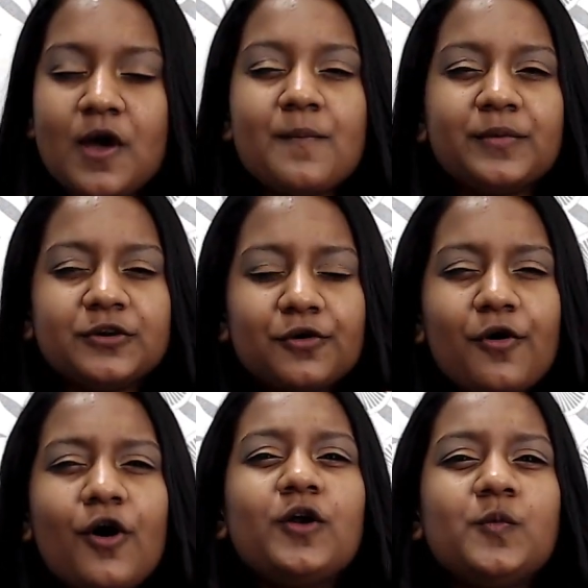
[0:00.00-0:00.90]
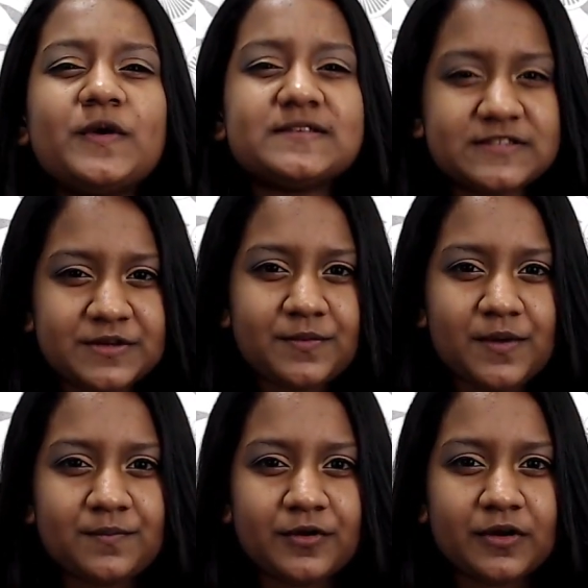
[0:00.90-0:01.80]
But always
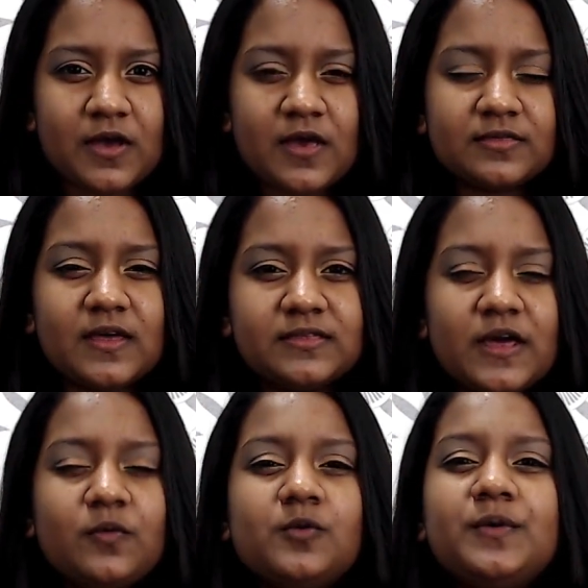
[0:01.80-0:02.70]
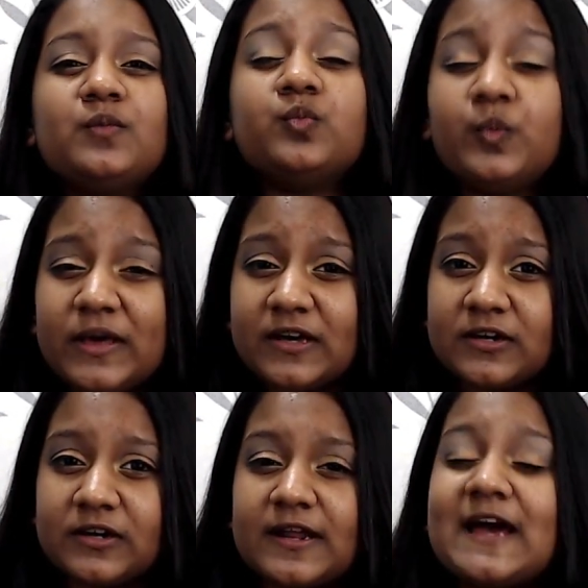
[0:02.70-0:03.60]
remember that there will be
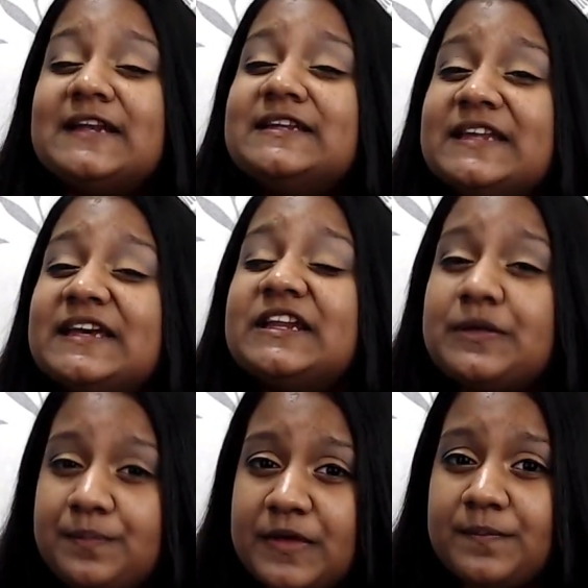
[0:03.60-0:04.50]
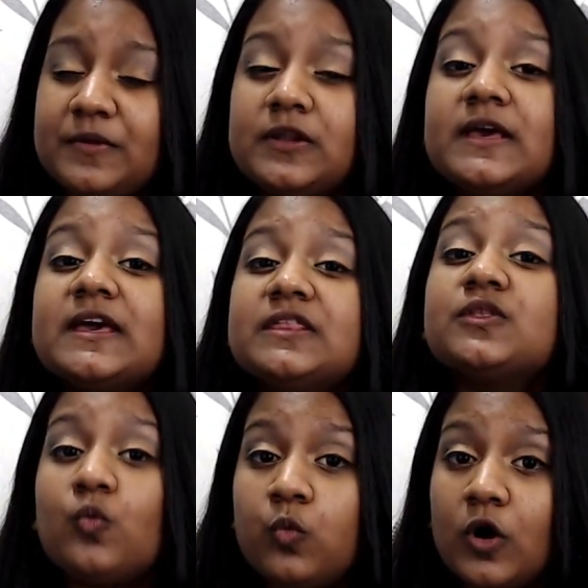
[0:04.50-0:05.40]
weaker and needy people in the
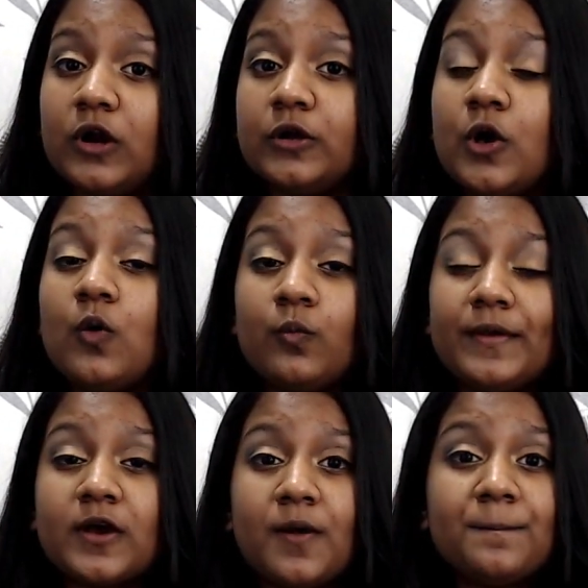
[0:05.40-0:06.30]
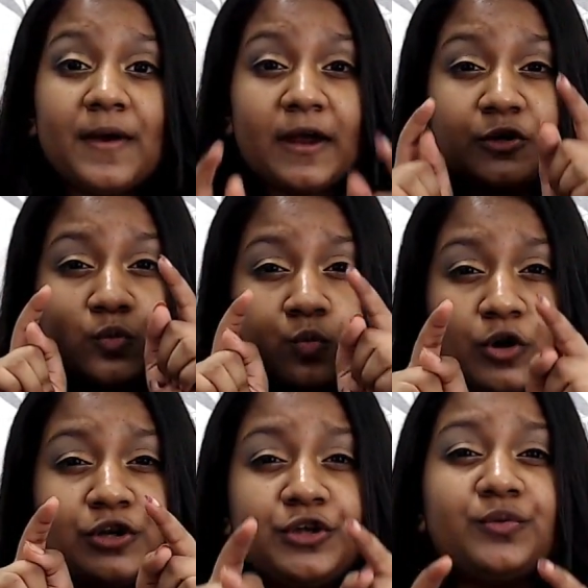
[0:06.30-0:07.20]
world when compared to
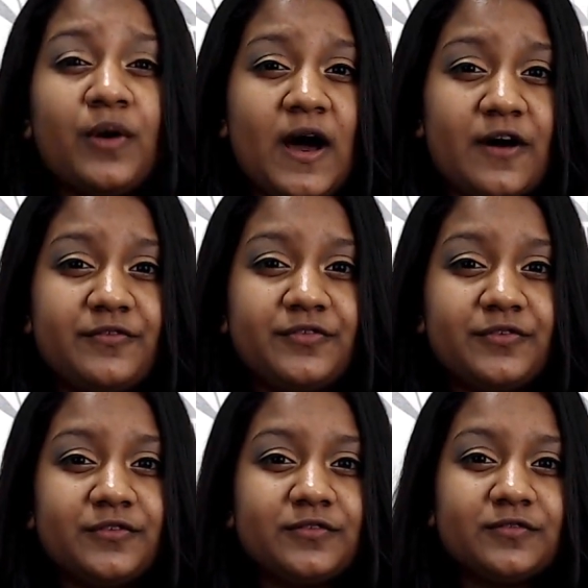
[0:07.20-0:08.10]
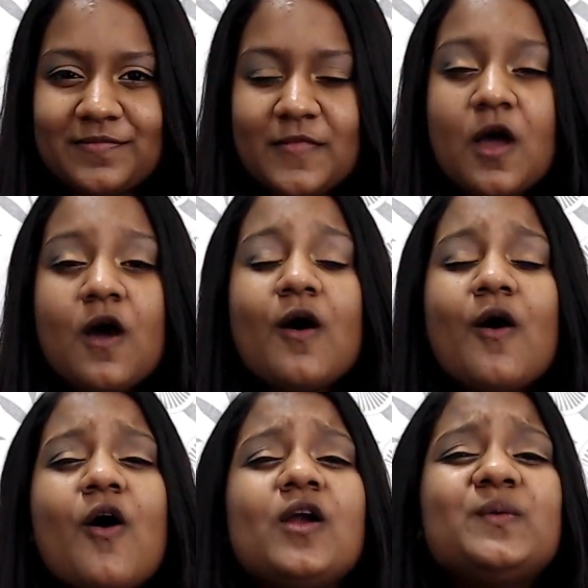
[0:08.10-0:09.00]
what you have.
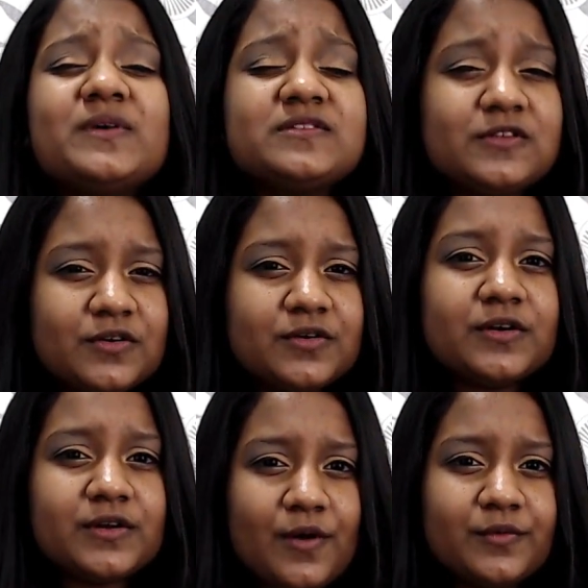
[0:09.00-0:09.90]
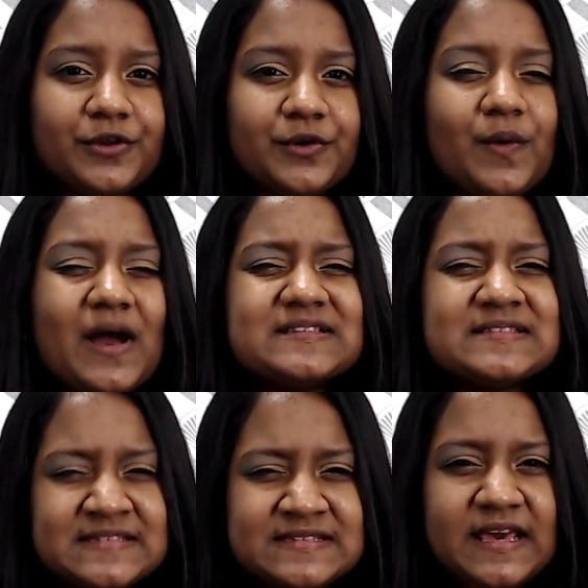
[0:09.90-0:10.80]
Always look around you and
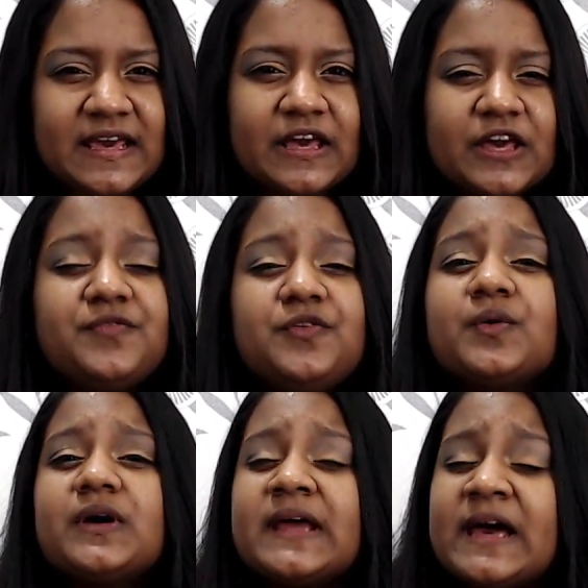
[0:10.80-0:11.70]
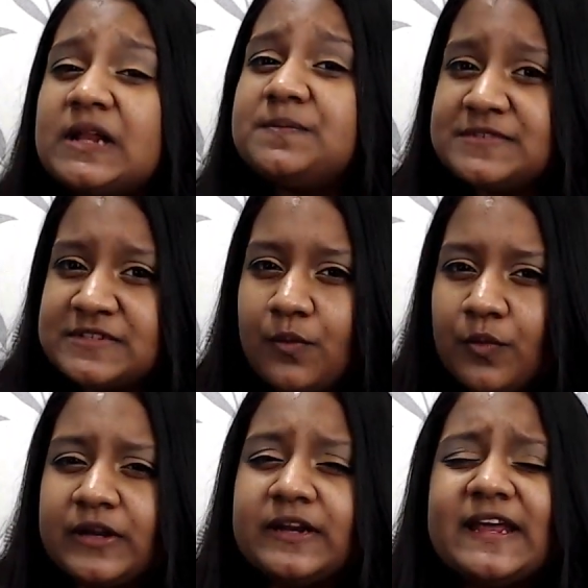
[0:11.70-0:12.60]
see if you can help
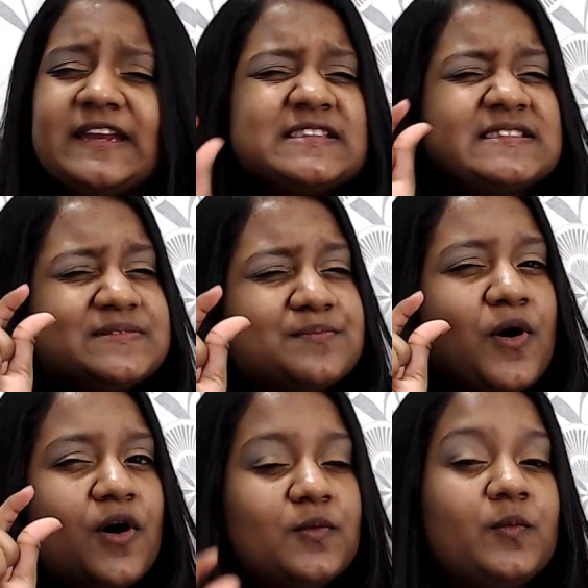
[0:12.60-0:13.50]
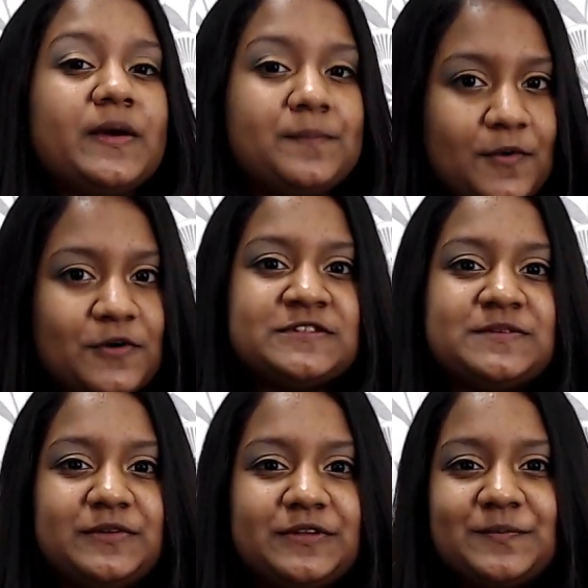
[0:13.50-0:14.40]
someone in any small way possible.